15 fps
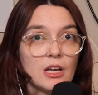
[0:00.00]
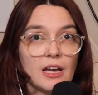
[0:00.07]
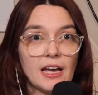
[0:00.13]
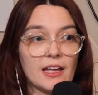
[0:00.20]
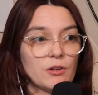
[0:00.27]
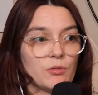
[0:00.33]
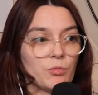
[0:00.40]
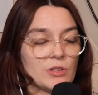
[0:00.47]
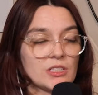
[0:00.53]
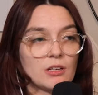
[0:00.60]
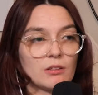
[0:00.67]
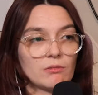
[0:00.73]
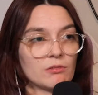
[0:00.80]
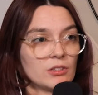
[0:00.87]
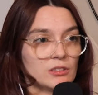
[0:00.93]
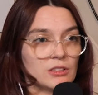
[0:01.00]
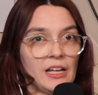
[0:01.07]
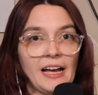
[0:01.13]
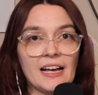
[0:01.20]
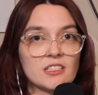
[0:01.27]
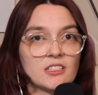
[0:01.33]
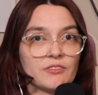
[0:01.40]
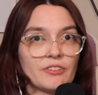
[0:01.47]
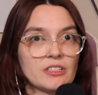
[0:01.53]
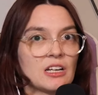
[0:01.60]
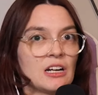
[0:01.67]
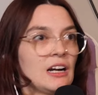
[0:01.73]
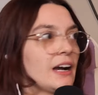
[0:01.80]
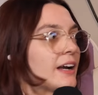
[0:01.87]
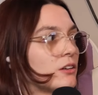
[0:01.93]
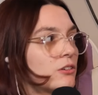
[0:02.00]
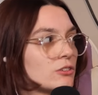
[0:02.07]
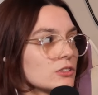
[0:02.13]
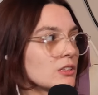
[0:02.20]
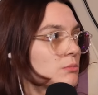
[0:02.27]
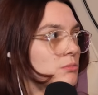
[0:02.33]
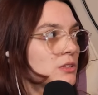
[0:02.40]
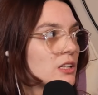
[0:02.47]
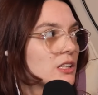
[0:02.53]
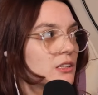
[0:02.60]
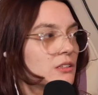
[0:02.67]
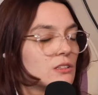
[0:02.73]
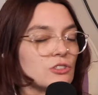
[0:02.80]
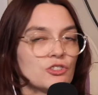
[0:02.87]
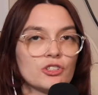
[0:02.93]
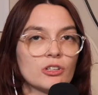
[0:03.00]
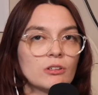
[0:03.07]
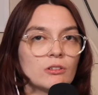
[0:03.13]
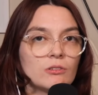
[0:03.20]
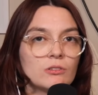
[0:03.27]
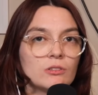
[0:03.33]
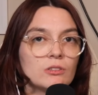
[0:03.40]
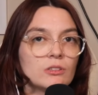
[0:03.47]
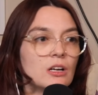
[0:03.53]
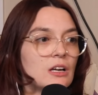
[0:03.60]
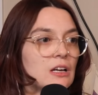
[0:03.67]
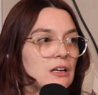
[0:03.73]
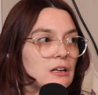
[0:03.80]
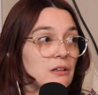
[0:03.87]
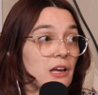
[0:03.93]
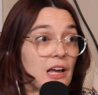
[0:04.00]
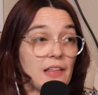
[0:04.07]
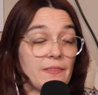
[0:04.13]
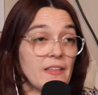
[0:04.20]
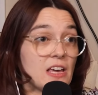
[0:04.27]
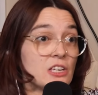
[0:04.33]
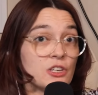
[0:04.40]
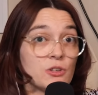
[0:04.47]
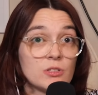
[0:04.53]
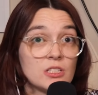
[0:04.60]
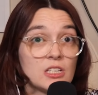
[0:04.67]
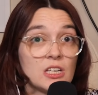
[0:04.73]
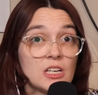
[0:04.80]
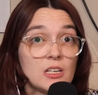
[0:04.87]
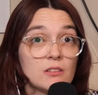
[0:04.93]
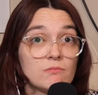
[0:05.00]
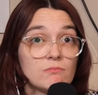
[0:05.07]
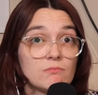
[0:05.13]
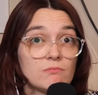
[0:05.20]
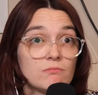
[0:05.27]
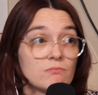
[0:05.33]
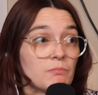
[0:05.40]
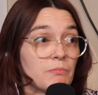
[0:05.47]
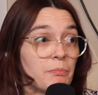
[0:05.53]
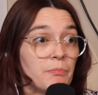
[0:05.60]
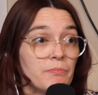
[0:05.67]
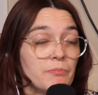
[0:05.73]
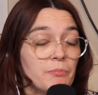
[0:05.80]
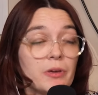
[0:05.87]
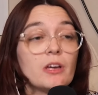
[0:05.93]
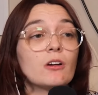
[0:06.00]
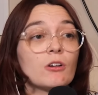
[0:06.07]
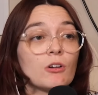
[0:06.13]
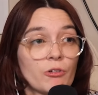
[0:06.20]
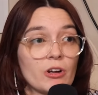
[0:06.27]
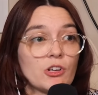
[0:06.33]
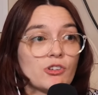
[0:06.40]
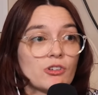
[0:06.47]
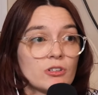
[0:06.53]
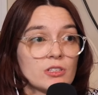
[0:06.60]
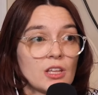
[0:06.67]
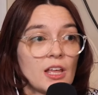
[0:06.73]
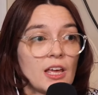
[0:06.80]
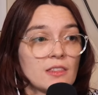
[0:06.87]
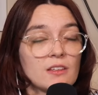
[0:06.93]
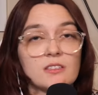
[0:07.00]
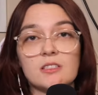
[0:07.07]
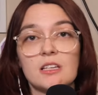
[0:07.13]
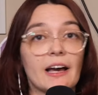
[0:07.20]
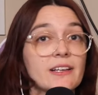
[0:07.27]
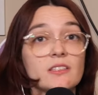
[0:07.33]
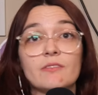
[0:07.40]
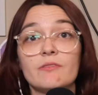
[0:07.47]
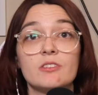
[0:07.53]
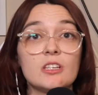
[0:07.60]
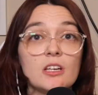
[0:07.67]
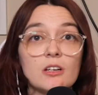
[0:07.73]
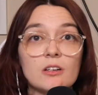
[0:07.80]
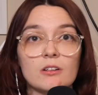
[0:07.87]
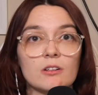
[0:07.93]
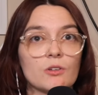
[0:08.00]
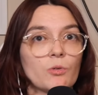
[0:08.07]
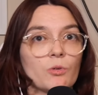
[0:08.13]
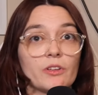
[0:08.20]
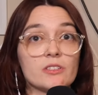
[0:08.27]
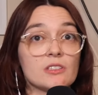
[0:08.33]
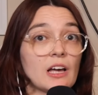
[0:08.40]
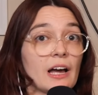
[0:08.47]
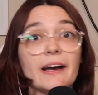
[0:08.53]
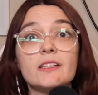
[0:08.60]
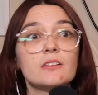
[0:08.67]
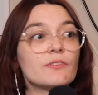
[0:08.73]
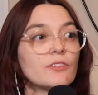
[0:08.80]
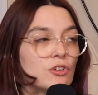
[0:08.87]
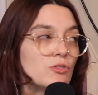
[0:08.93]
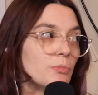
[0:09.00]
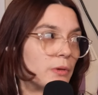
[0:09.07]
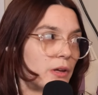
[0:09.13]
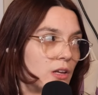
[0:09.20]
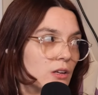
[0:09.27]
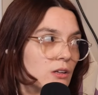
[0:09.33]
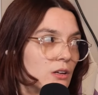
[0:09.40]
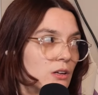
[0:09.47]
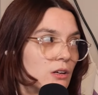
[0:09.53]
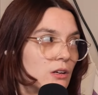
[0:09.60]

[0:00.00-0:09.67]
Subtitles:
and was the last of its kind or something in this jungle. And they used to eat bigger creatures like the size of deer or the size of human